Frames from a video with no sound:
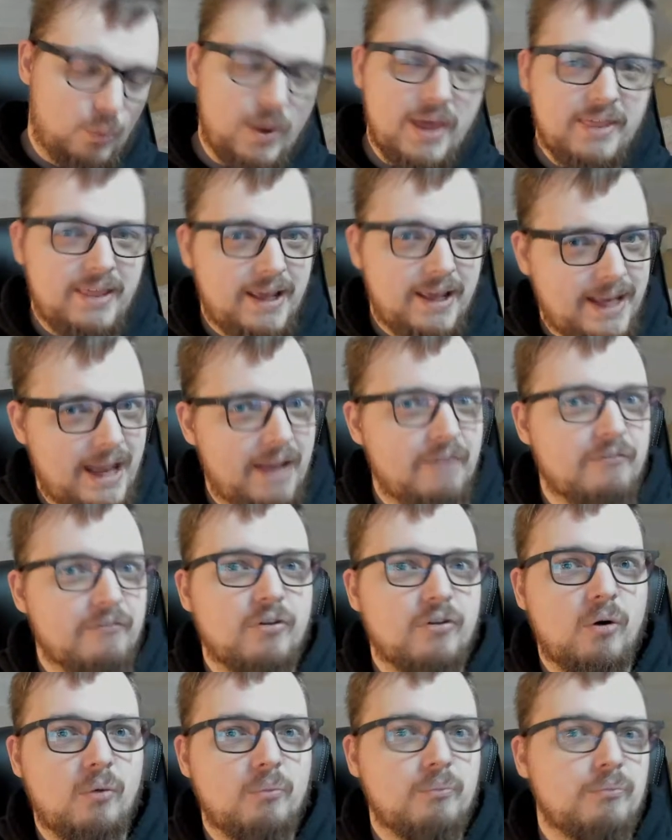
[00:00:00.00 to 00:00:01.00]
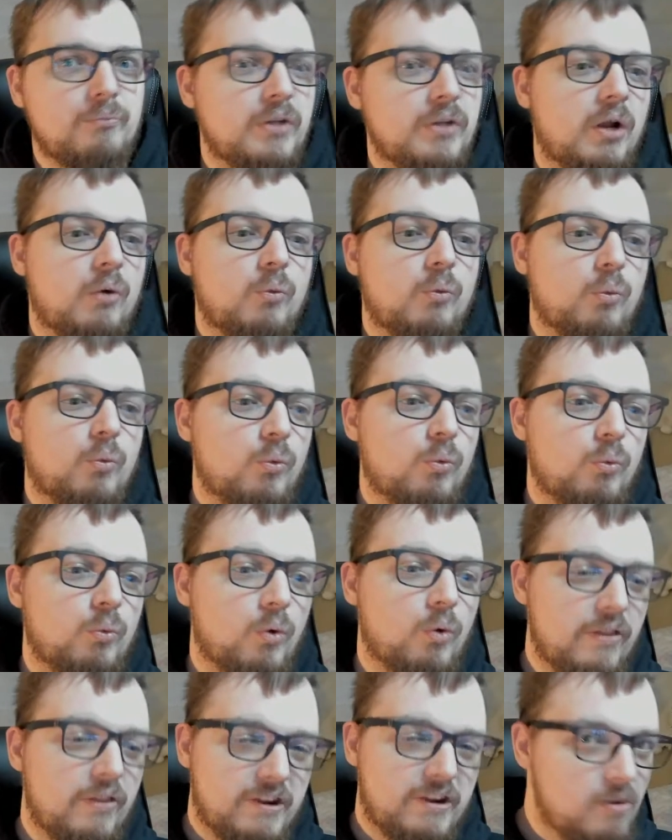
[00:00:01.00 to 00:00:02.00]
they came from, you know,
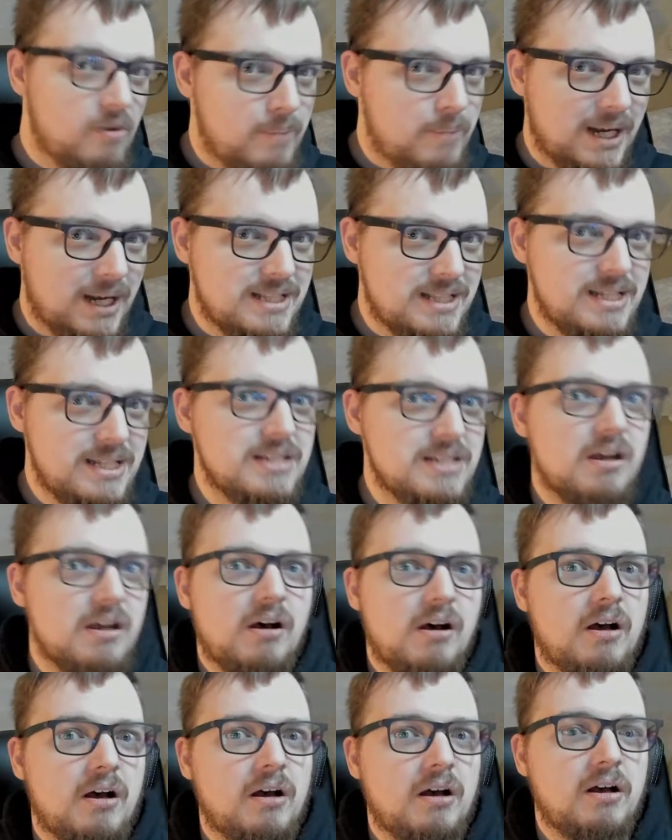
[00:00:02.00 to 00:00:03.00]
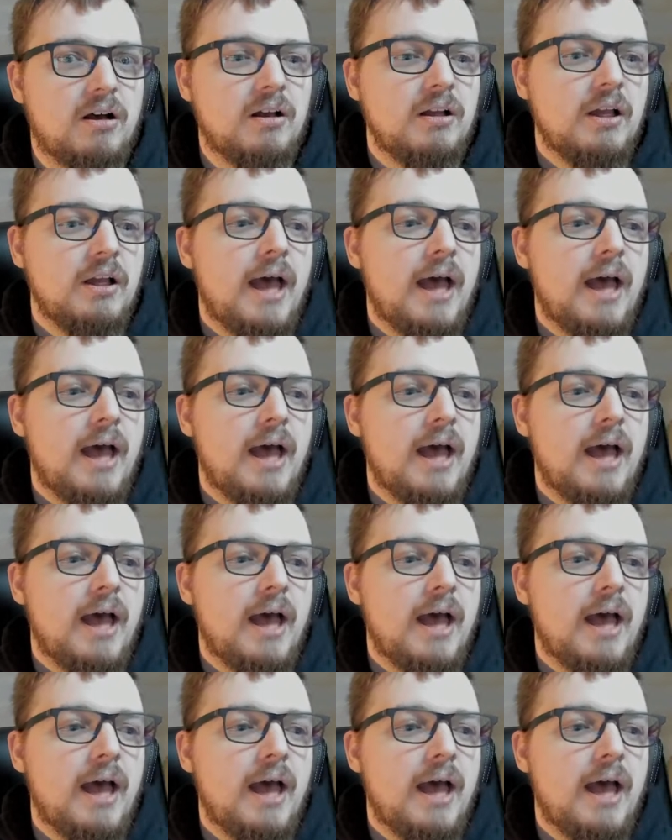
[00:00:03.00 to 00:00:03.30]
what their abilities are.